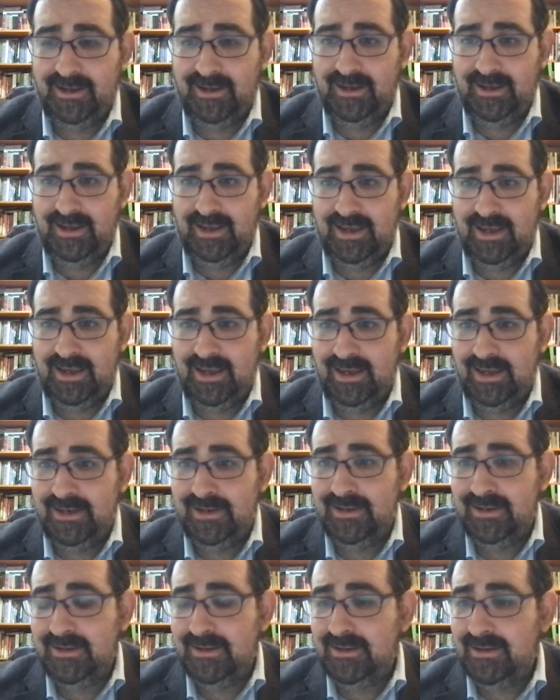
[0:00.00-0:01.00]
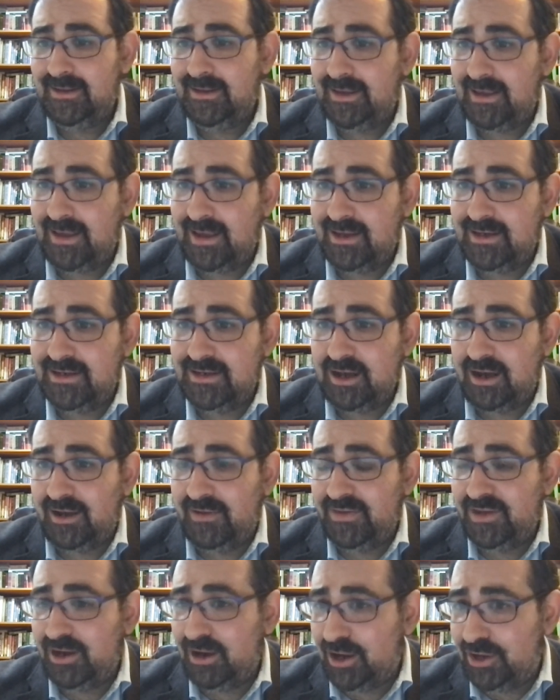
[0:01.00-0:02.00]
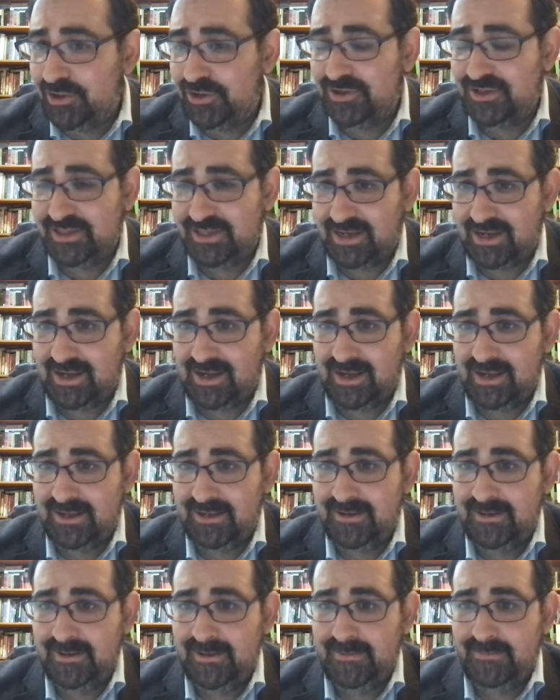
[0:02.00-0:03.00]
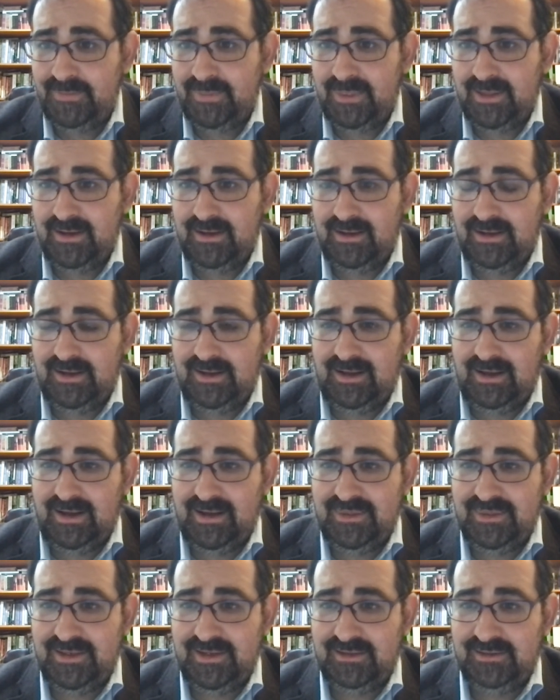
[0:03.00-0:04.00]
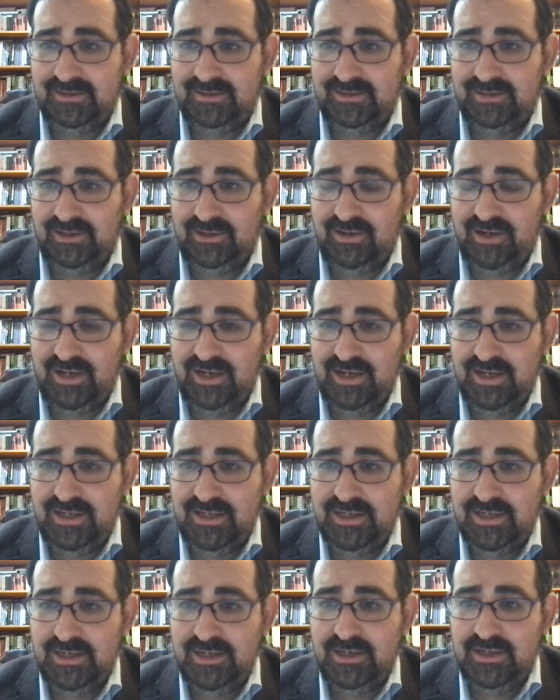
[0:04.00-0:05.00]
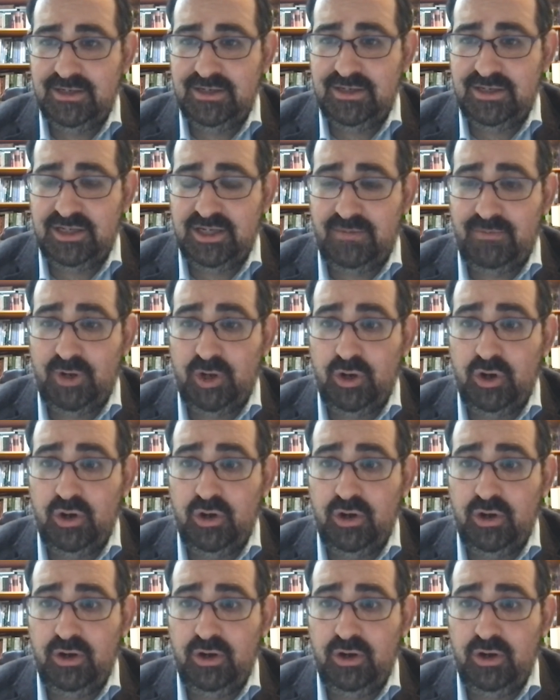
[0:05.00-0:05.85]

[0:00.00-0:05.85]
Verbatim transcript: Uh, and and on the other side, uh, I think that there is some